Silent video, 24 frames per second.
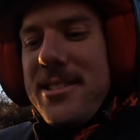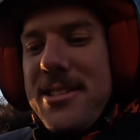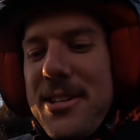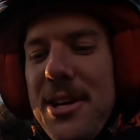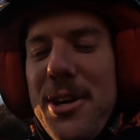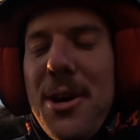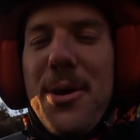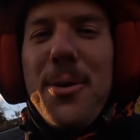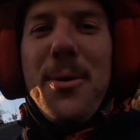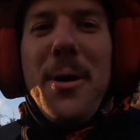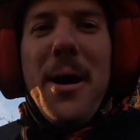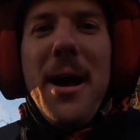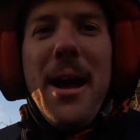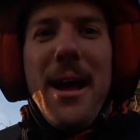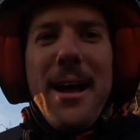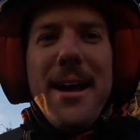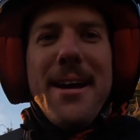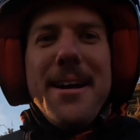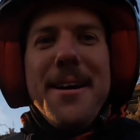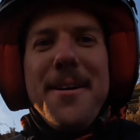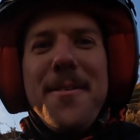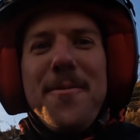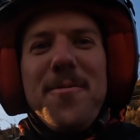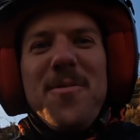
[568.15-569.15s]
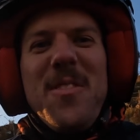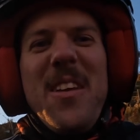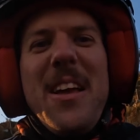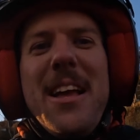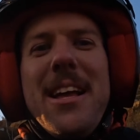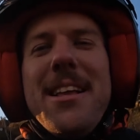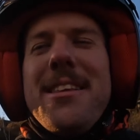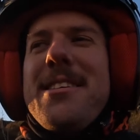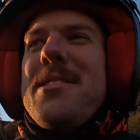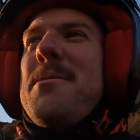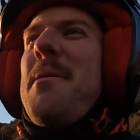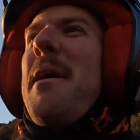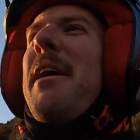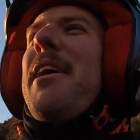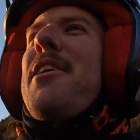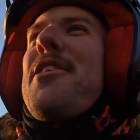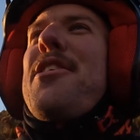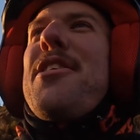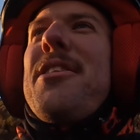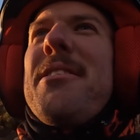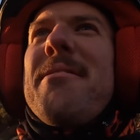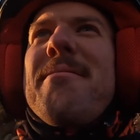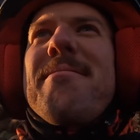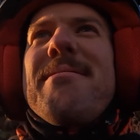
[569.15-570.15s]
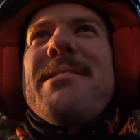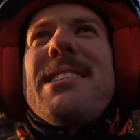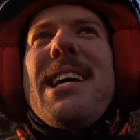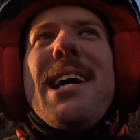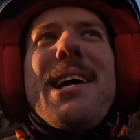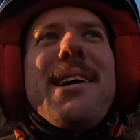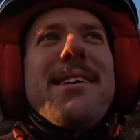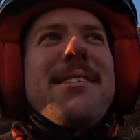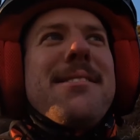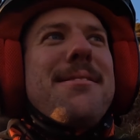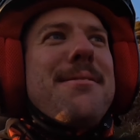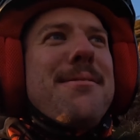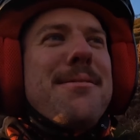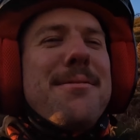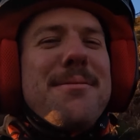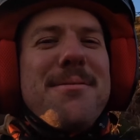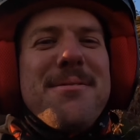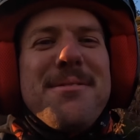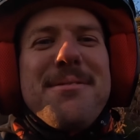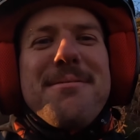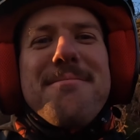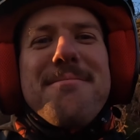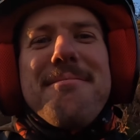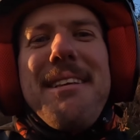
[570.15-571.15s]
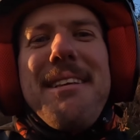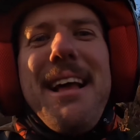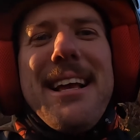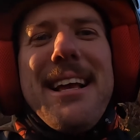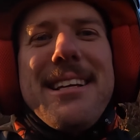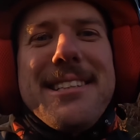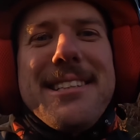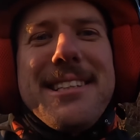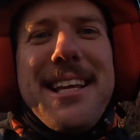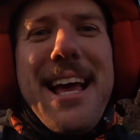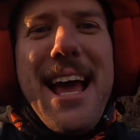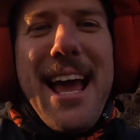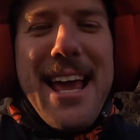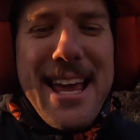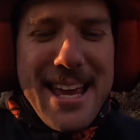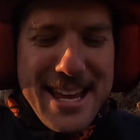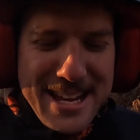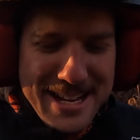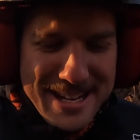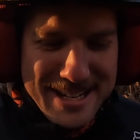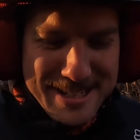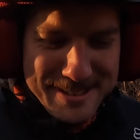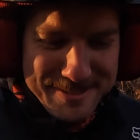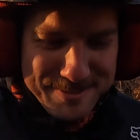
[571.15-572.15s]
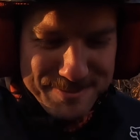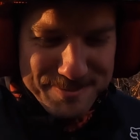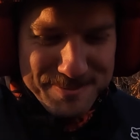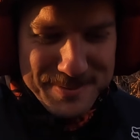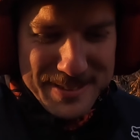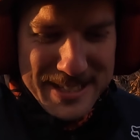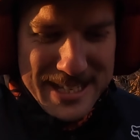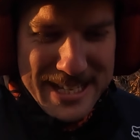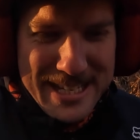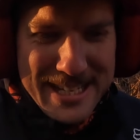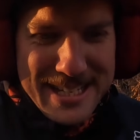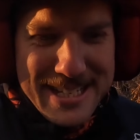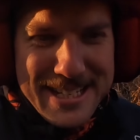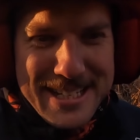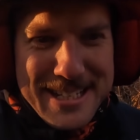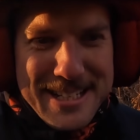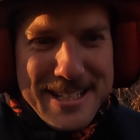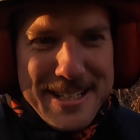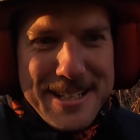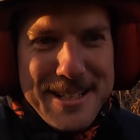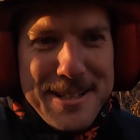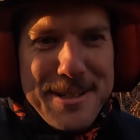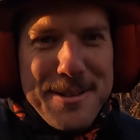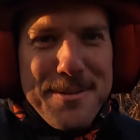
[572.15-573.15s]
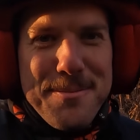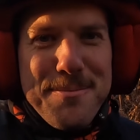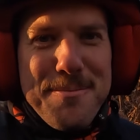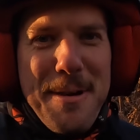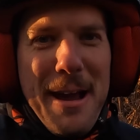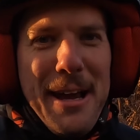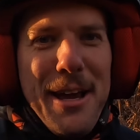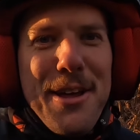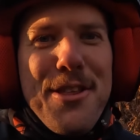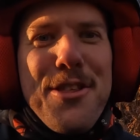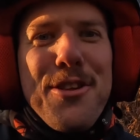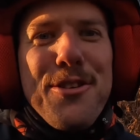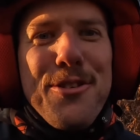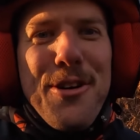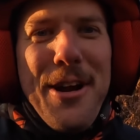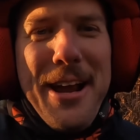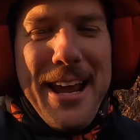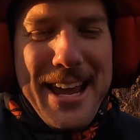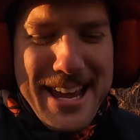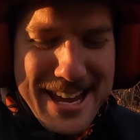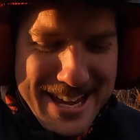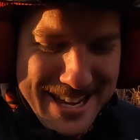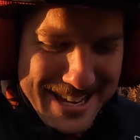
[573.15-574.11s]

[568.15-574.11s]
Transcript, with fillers: to uh, to make a, let's say, Mecha 3.